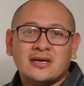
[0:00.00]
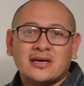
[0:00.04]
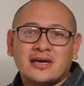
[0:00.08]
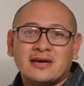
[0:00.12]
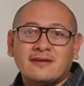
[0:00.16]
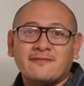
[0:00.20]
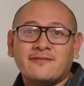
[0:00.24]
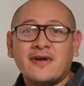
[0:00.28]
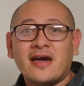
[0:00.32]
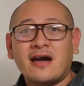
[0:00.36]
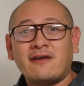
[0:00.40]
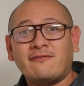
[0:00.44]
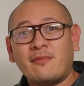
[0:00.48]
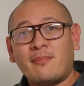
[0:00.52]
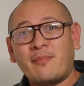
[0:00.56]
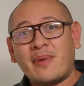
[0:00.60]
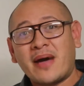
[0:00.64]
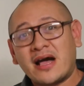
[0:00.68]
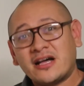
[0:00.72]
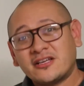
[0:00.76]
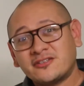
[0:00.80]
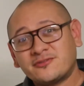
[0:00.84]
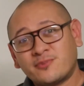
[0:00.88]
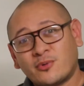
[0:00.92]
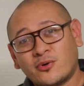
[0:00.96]
If you have a
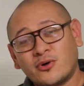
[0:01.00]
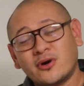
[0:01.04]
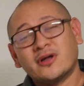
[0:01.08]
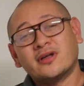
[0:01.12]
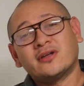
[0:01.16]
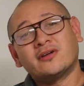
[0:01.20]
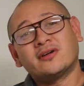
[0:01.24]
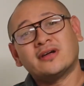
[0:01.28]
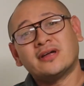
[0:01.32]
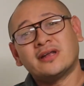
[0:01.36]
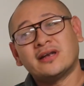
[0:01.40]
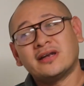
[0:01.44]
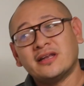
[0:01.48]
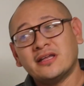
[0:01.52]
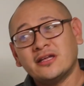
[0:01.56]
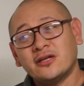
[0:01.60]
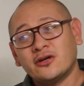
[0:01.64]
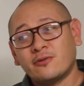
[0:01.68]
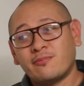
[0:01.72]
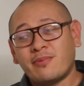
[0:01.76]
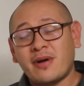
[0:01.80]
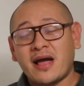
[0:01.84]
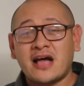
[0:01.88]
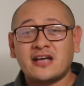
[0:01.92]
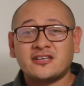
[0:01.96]
passport, you're gonna need
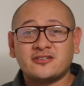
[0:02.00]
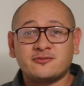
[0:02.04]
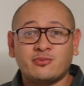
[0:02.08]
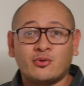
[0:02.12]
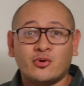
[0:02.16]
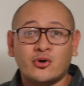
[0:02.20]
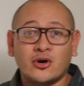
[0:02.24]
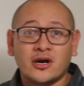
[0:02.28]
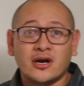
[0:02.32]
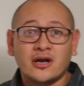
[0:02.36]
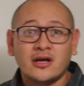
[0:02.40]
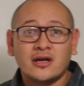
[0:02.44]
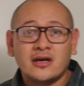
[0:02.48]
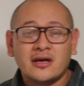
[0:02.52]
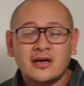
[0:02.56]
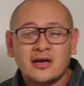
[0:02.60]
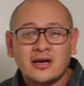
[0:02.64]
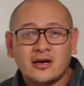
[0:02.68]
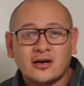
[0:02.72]
your passport.